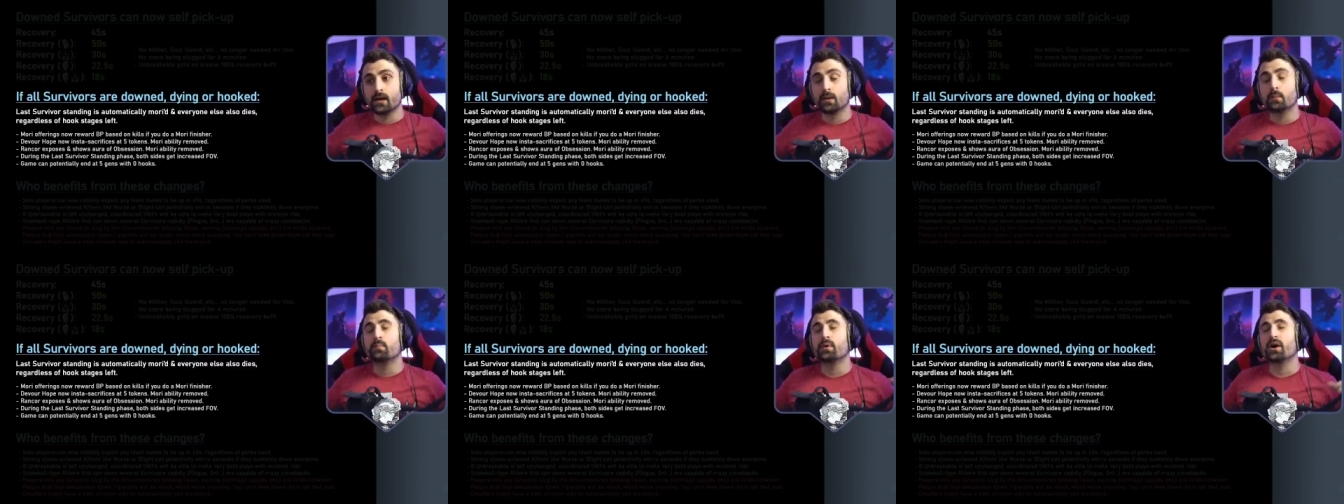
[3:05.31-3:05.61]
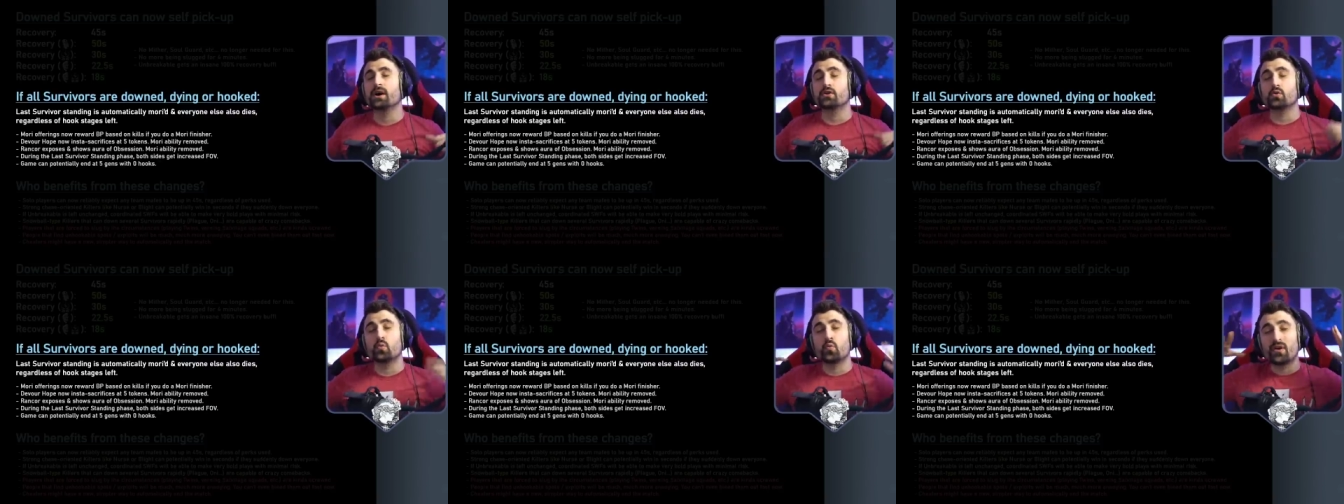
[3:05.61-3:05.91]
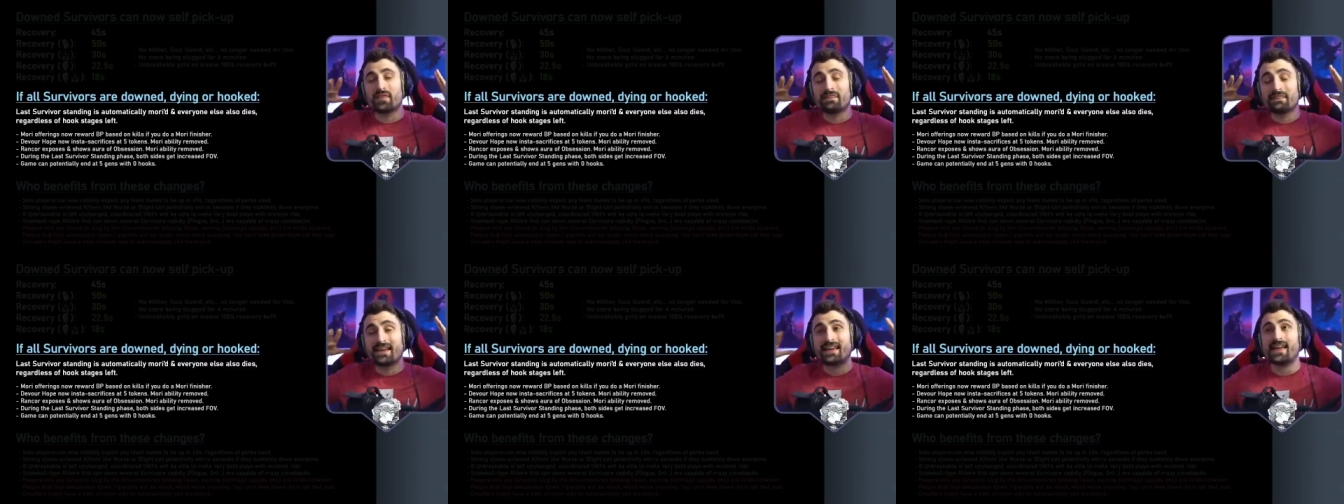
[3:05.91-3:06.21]
But
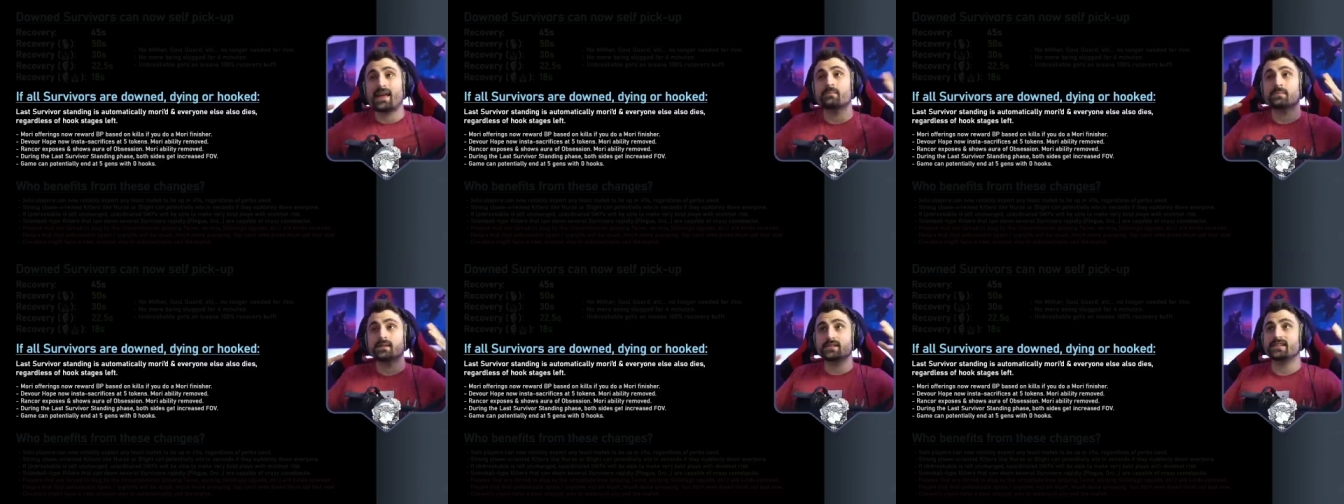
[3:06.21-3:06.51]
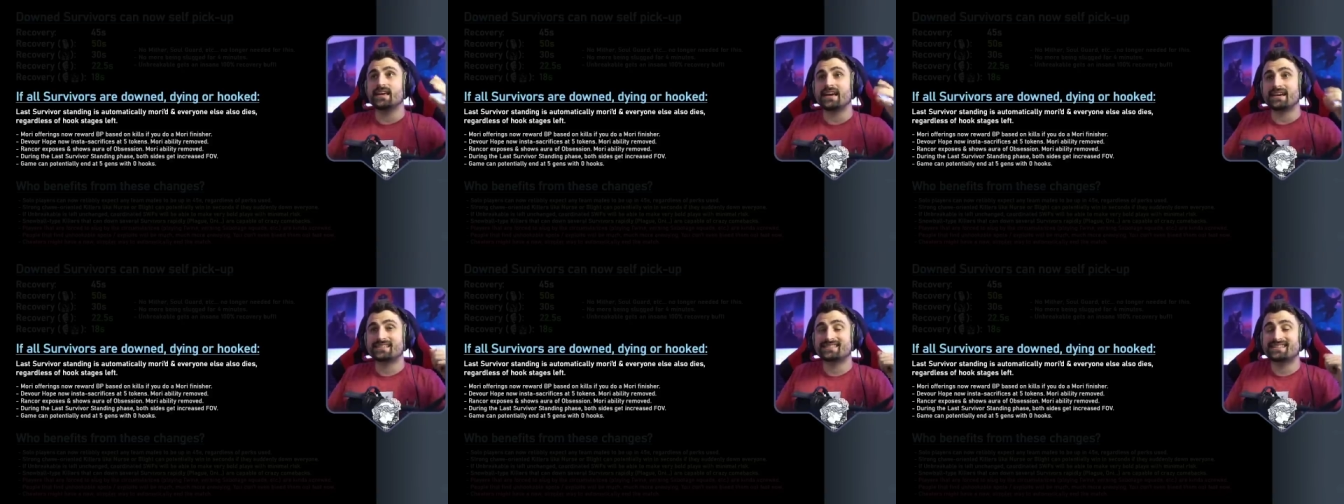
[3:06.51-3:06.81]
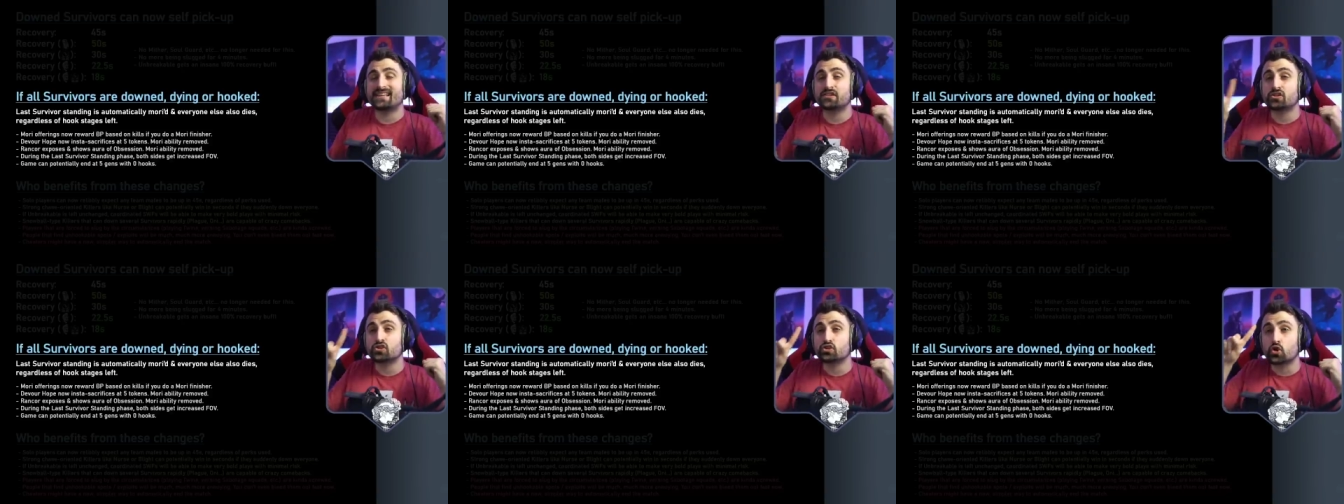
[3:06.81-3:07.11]
when the game detects
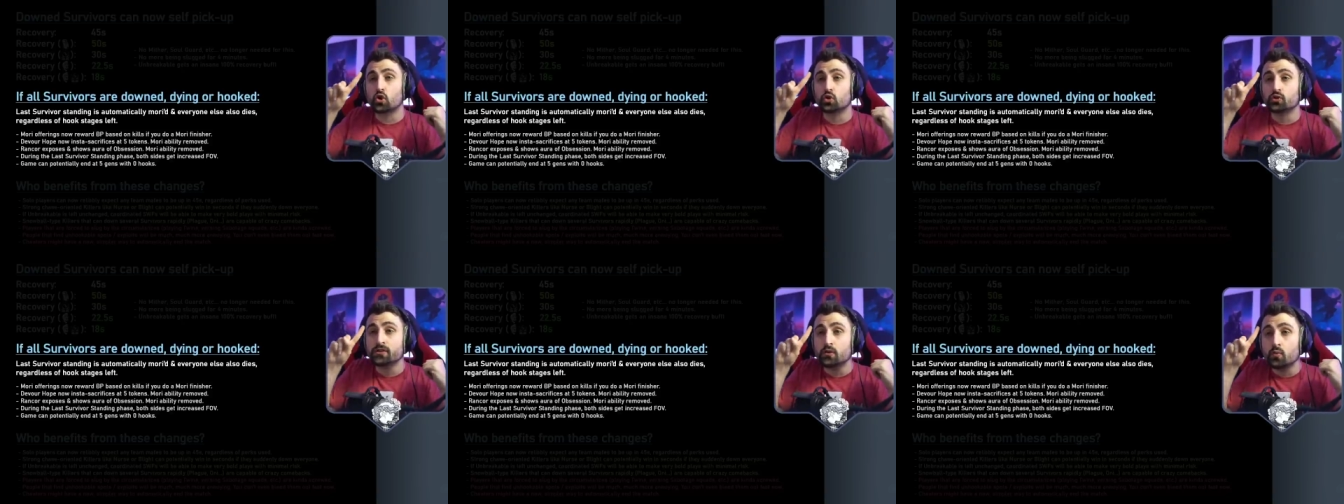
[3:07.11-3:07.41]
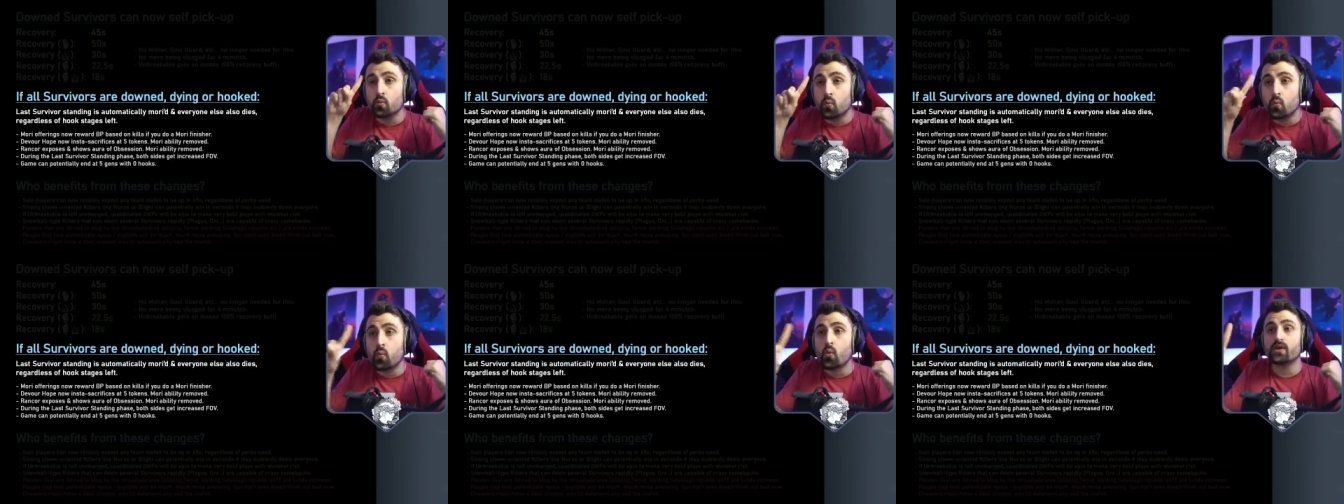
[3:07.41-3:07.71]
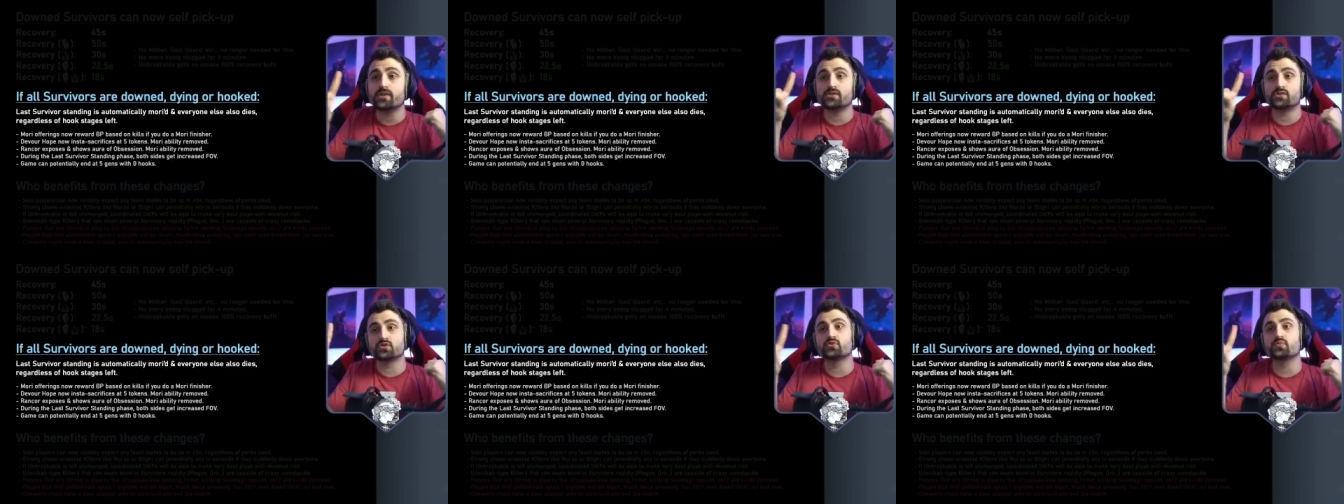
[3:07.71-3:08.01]
that there's only
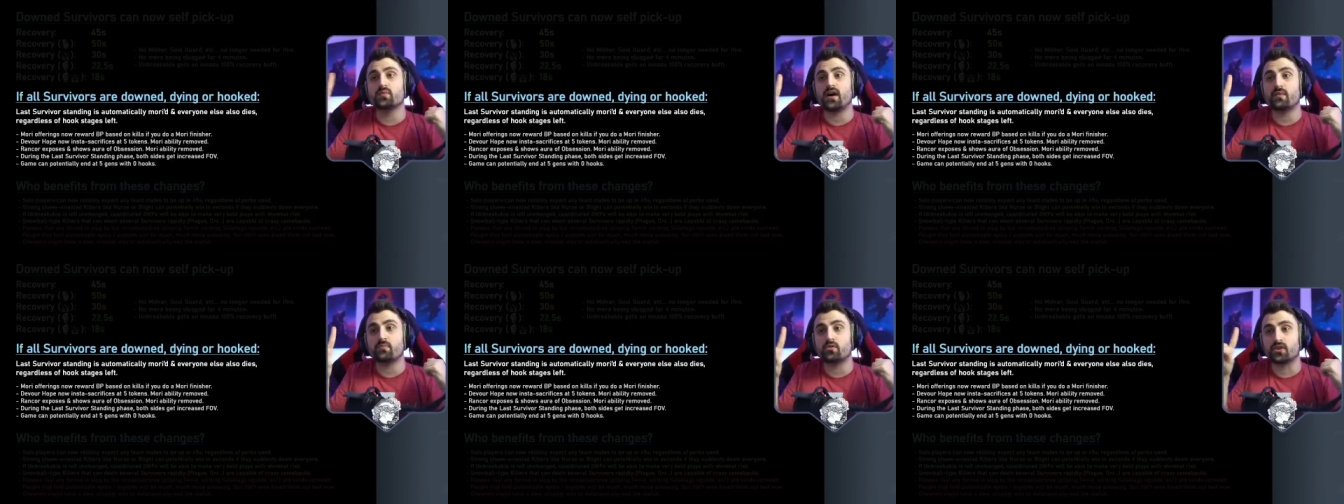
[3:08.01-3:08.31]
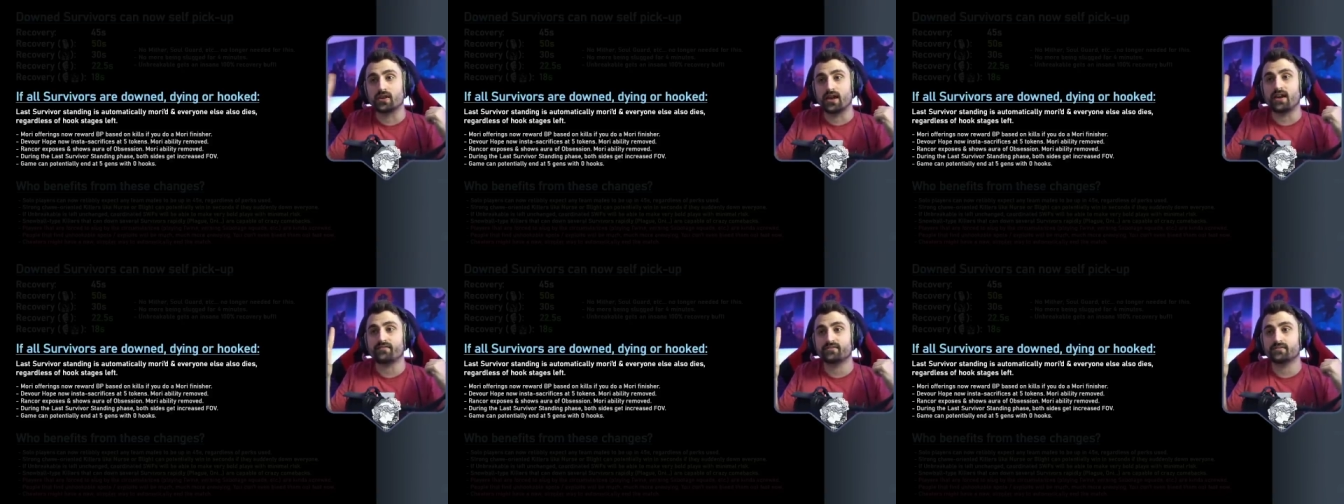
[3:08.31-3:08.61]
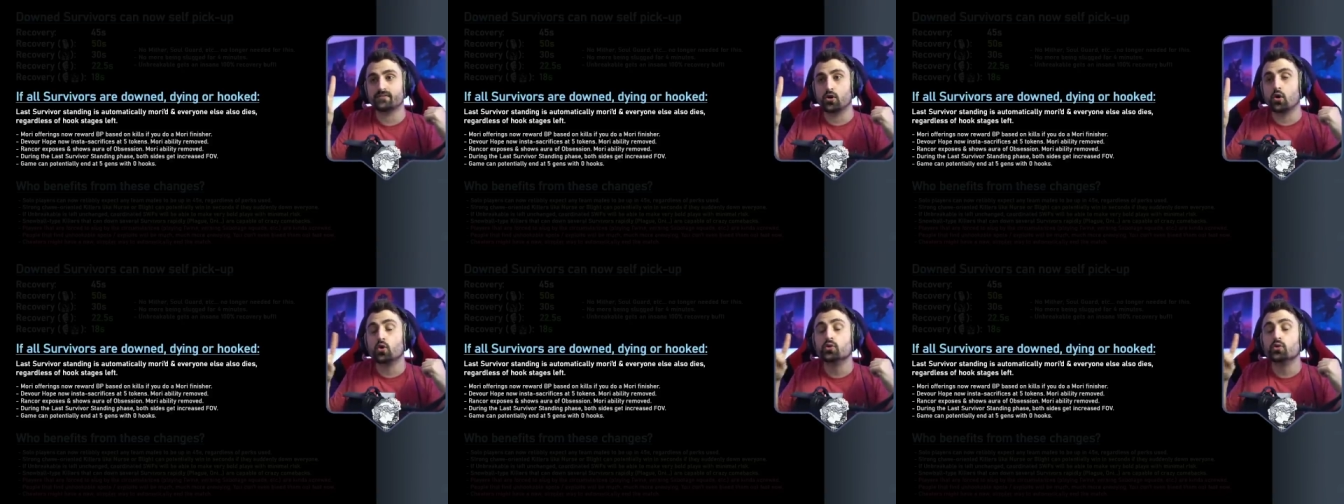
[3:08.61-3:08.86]
one survivor left,